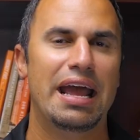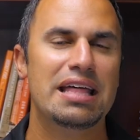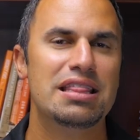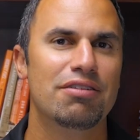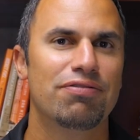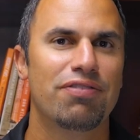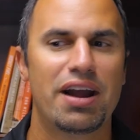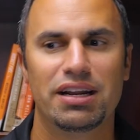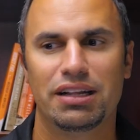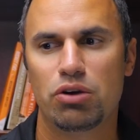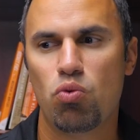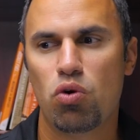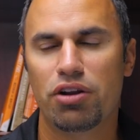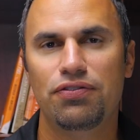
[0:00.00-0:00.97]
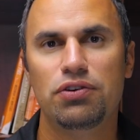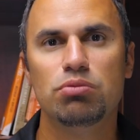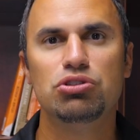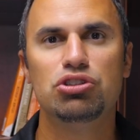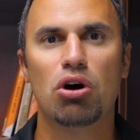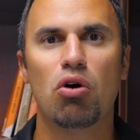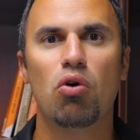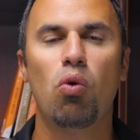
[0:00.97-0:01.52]
And then finally, what if you
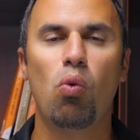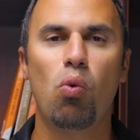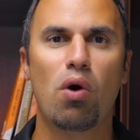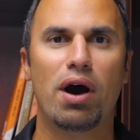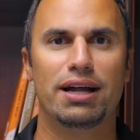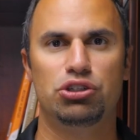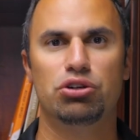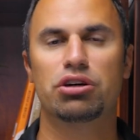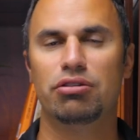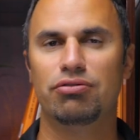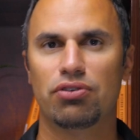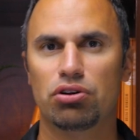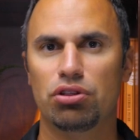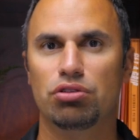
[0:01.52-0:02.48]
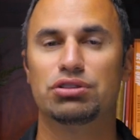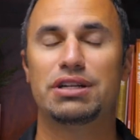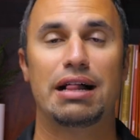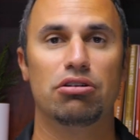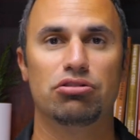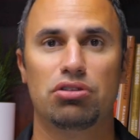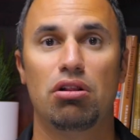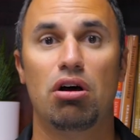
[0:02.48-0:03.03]
don't want to convert those
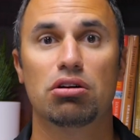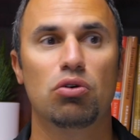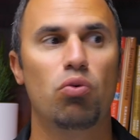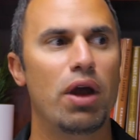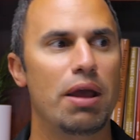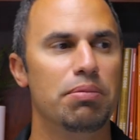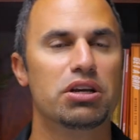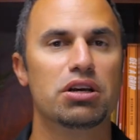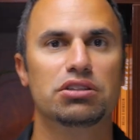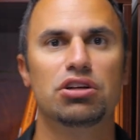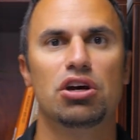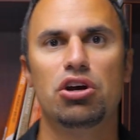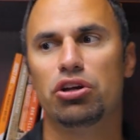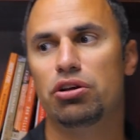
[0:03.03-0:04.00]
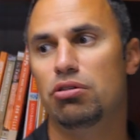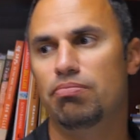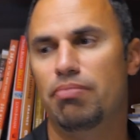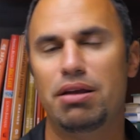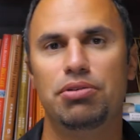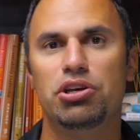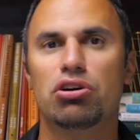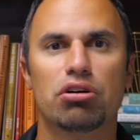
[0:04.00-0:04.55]
dollars along the way? Because you,
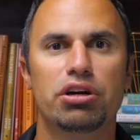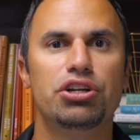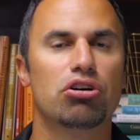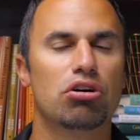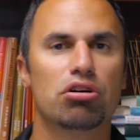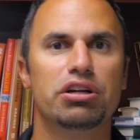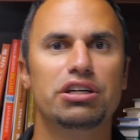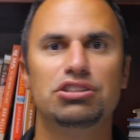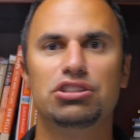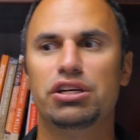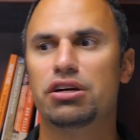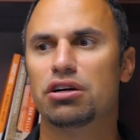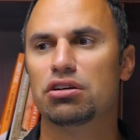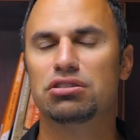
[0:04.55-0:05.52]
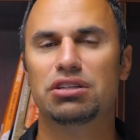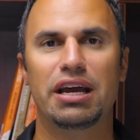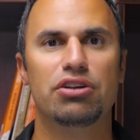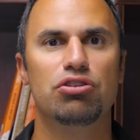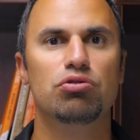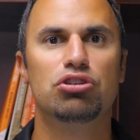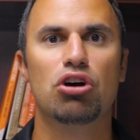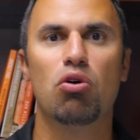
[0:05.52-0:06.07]
maybe you're in your earnings years
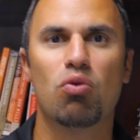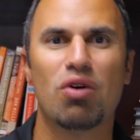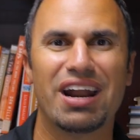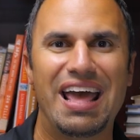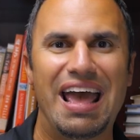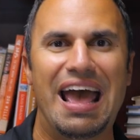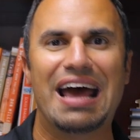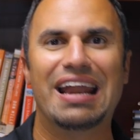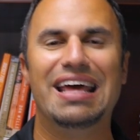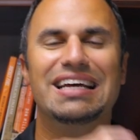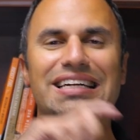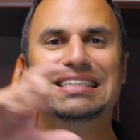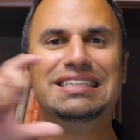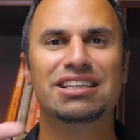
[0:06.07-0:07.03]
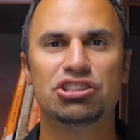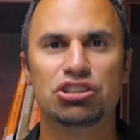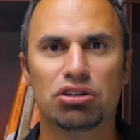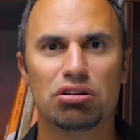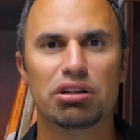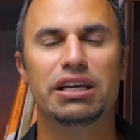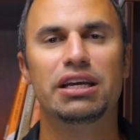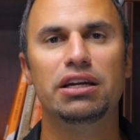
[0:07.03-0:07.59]
and you don't want to add
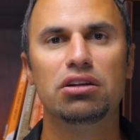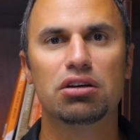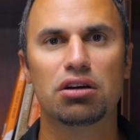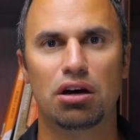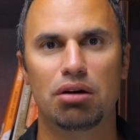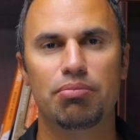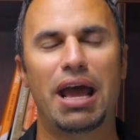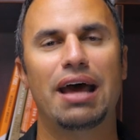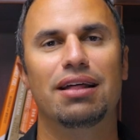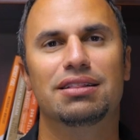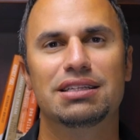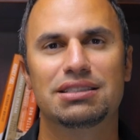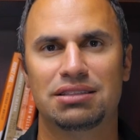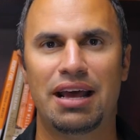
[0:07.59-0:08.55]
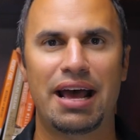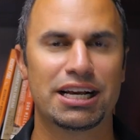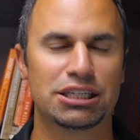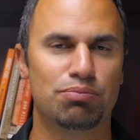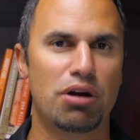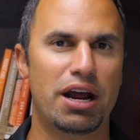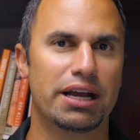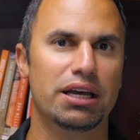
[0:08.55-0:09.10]
additional income at this tax
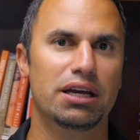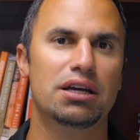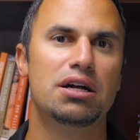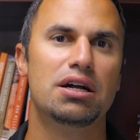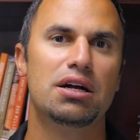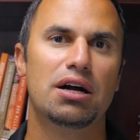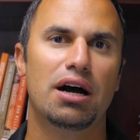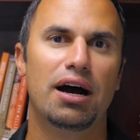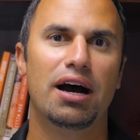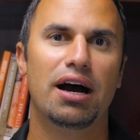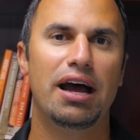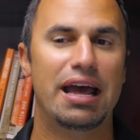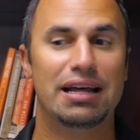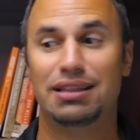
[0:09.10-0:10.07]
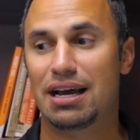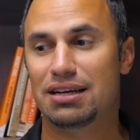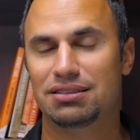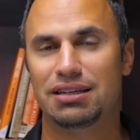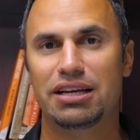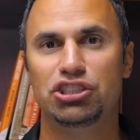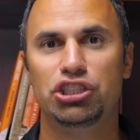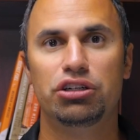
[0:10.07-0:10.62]
bracket uh, at that
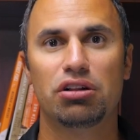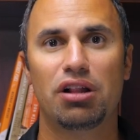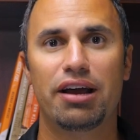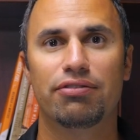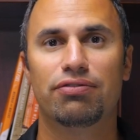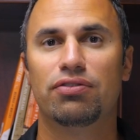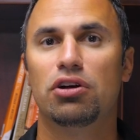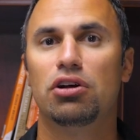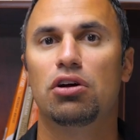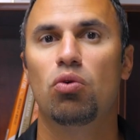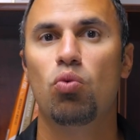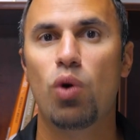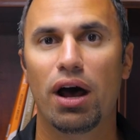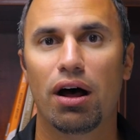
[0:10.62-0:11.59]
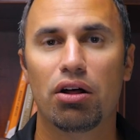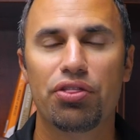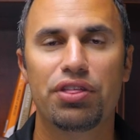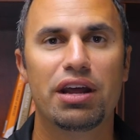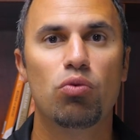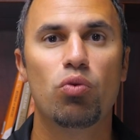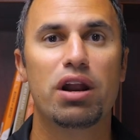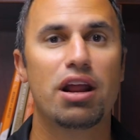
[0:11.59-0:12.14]
stage in your life. Well,
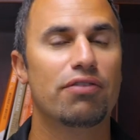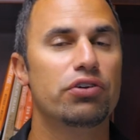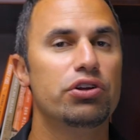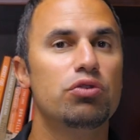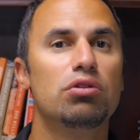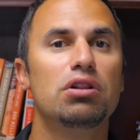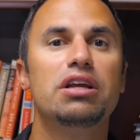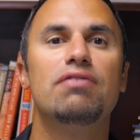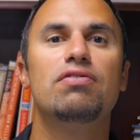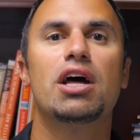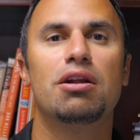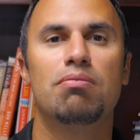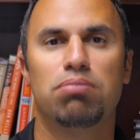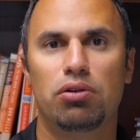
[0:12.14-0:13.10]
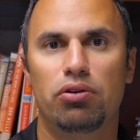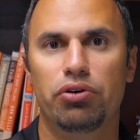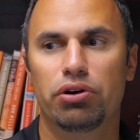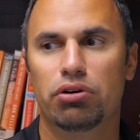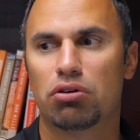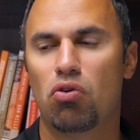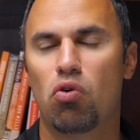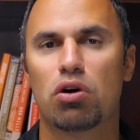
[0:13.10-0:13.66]
then whenever you leave that
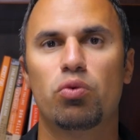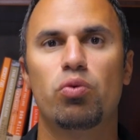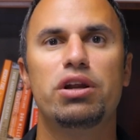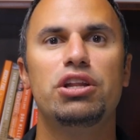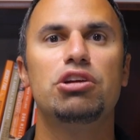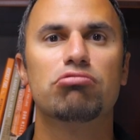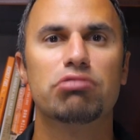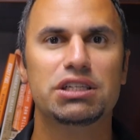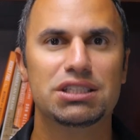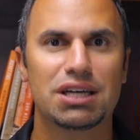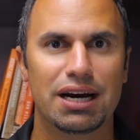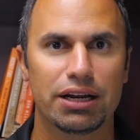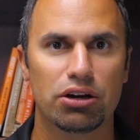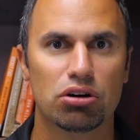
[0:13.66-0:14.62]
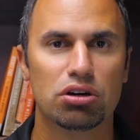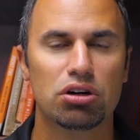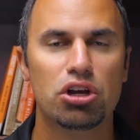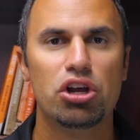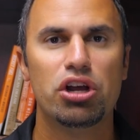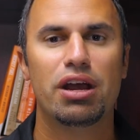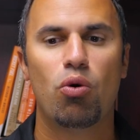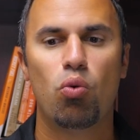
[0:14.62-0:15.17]
employer or when you retire,
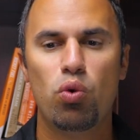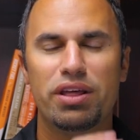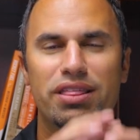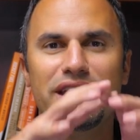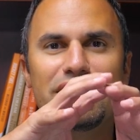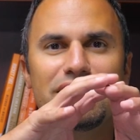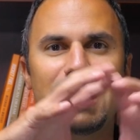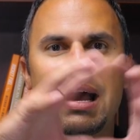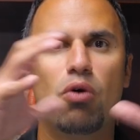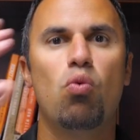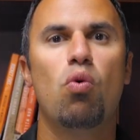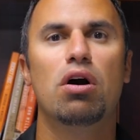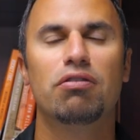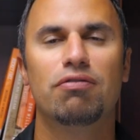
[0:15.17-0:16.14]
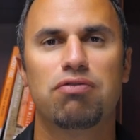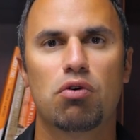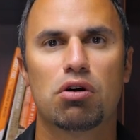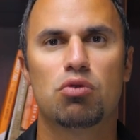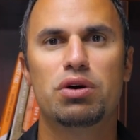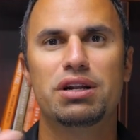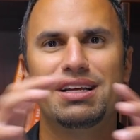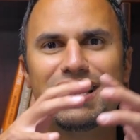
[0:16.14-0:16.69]
within that one
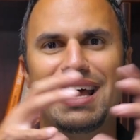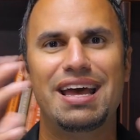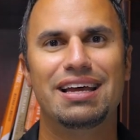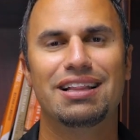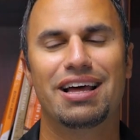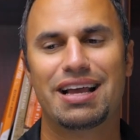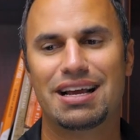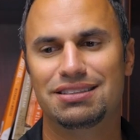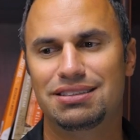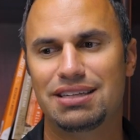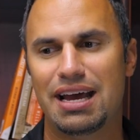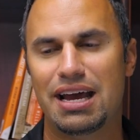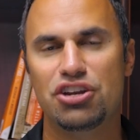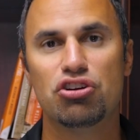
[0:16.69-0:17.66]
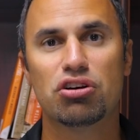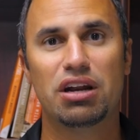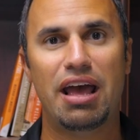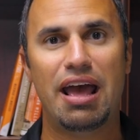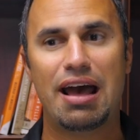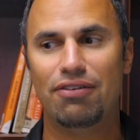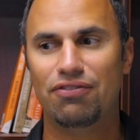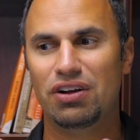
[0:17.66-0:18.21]
401k, like I said, you're going to
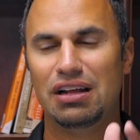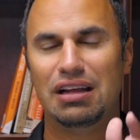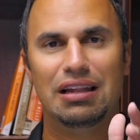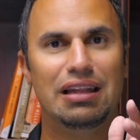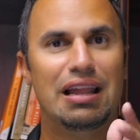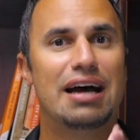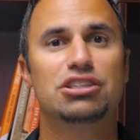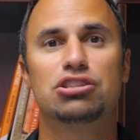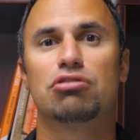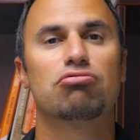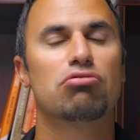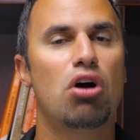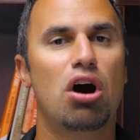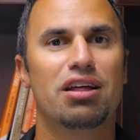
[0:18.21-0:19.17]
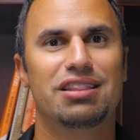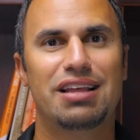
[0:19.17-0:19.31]
have lots of Roth